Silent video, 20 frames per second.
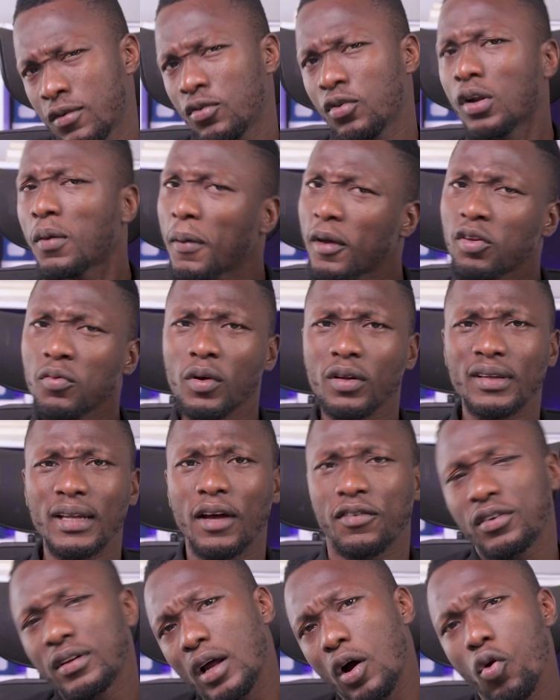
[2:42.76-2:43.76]
So the person must
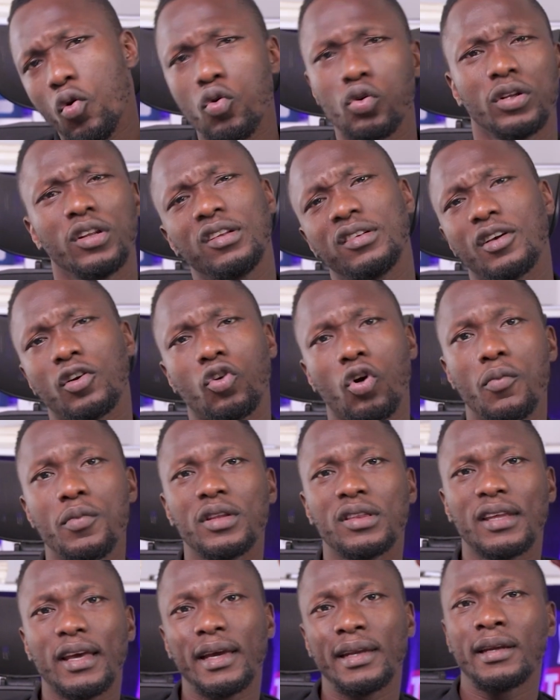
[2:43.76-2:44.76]
have seen that, oh, this is a
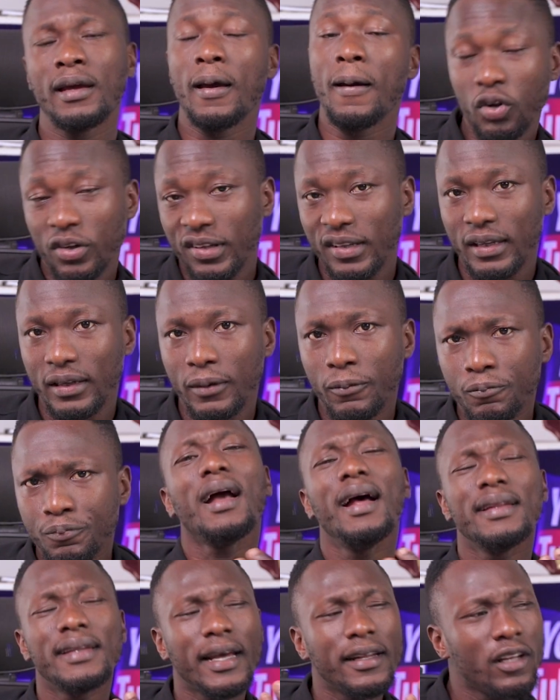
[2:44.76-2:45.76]
committed person.
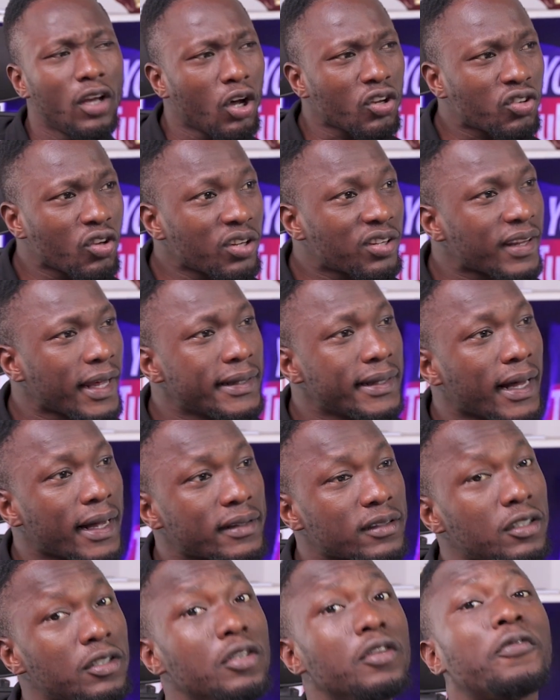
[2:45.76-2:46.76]
And then he also said
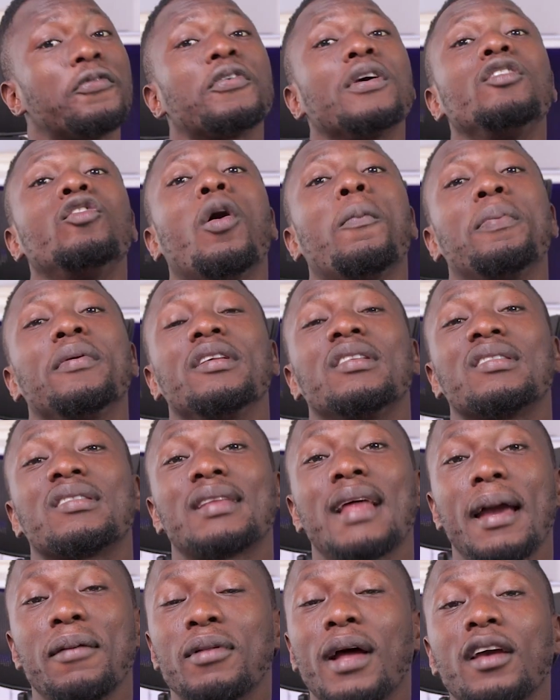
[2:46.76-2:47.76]
that he freed up his
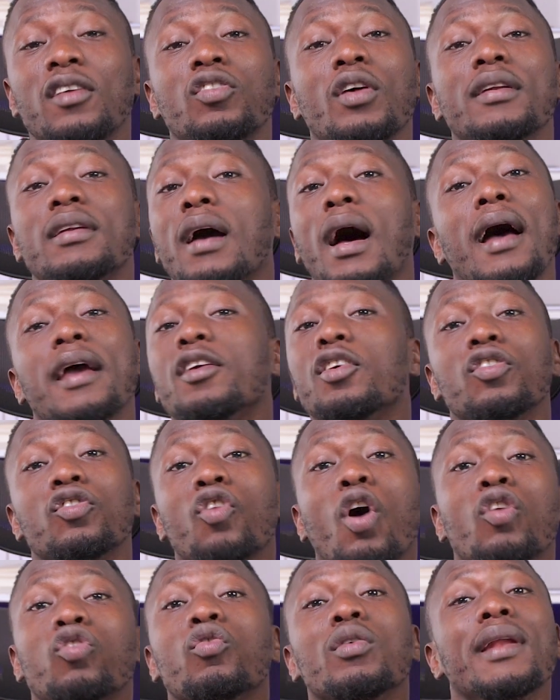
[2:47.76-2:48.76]
time. That he said he's
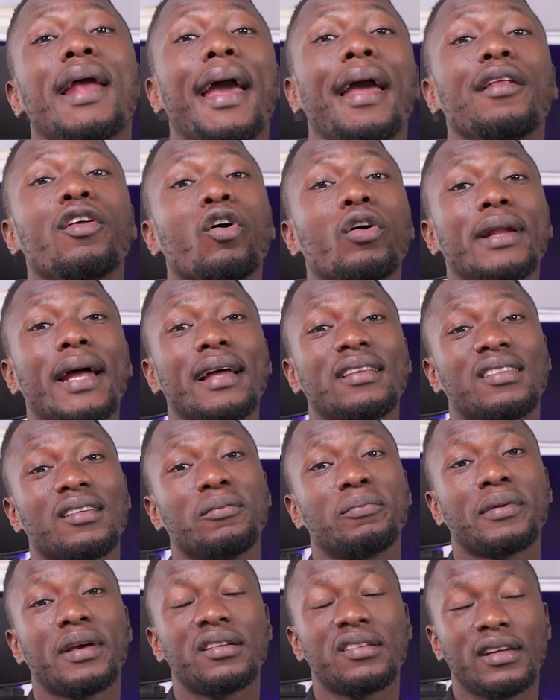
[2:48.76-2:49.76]
not doing any other
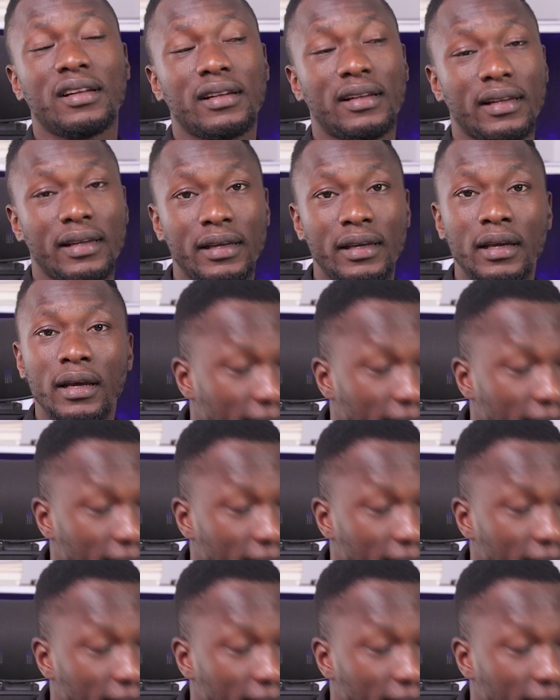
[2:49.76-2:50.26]
thing presently,